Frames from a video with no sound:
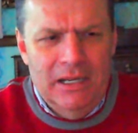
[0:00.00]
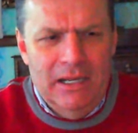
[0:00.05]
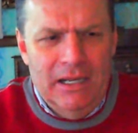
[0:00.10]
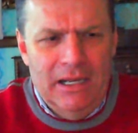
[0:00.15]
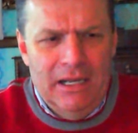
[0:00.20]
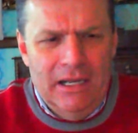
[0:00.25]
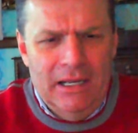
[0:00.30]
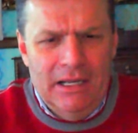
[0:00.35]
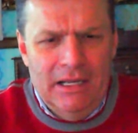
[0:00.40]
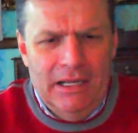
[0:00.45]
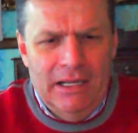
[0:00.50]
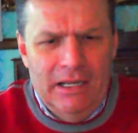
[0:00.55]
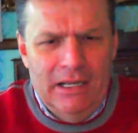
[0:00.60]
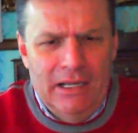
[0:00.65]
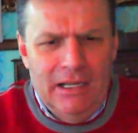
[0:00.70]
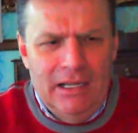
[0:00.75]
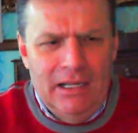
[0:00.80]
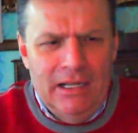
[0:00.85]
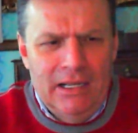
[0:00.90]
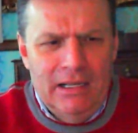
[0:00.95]

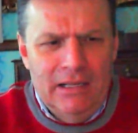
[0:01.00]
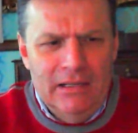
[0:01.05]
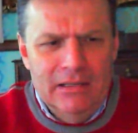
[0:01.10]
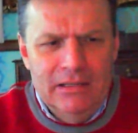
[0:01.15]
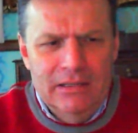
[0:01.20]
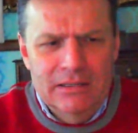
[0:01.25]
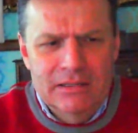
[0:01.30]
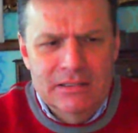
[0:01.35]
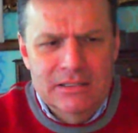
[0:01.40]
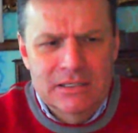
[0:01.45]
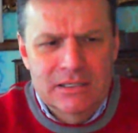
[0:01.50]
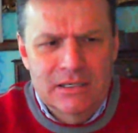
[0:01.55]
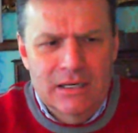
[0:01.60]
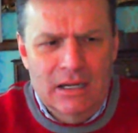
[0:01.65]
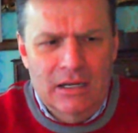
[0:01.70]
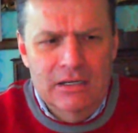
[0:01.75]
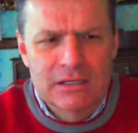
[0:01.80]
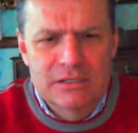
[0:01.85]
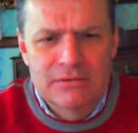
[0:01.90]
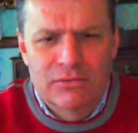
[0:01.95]

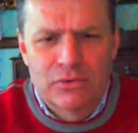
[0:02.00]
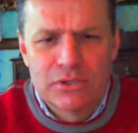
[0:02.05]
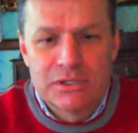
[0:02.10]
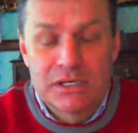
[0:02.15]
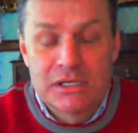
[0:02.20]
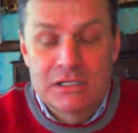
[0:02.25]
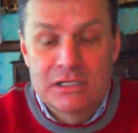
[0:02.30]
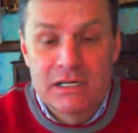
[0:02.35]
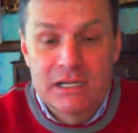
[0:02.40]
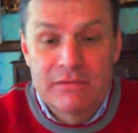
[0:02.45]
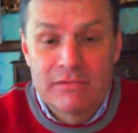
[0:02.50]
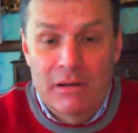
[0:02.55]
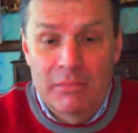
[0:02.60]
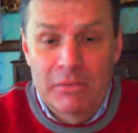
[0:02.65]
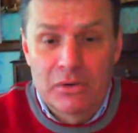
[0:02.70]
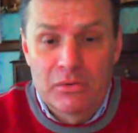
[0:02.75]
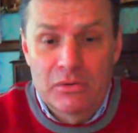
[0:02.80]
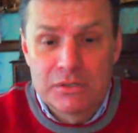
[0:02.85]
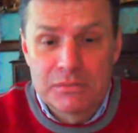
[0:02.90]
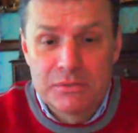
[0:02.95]
Lucky Savoy says, leave
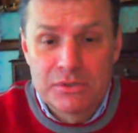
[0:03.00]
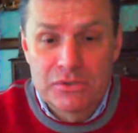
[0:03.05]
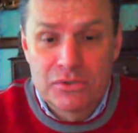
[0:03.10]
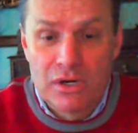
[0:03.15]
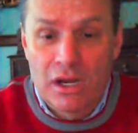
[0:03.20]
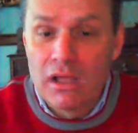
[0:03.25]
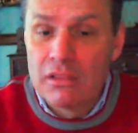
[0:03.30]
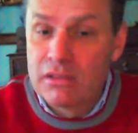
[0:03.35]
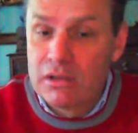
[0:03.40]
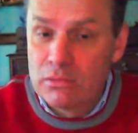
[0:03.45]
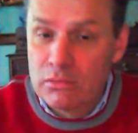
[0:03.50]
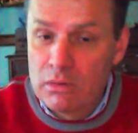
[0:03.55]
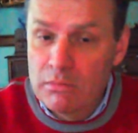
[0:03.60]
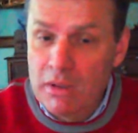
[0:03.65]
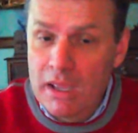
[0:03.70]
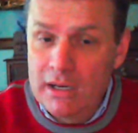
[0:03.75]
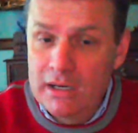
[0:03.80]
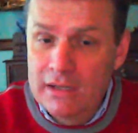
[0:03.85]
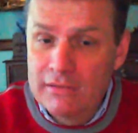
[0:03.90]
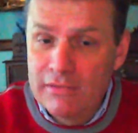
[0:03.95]
up the Christmas tree. I think we
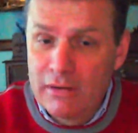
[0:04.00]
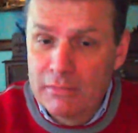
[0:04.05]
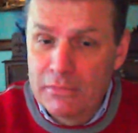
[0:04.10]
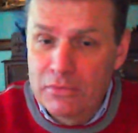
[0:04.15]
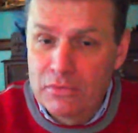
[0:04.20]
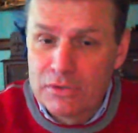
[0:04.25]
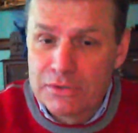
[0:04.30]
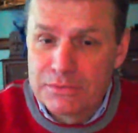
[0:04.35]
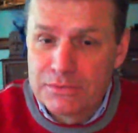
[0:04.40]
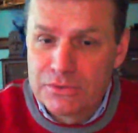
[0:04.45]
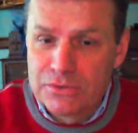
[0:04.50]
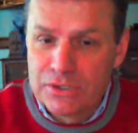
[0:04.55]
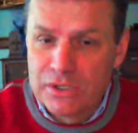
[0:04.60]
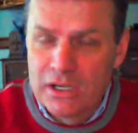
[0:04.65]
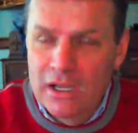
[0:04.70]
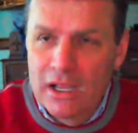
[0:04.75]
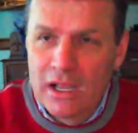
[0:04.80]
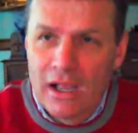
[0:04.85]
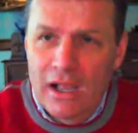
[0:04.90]
may leave up the Christmas tree.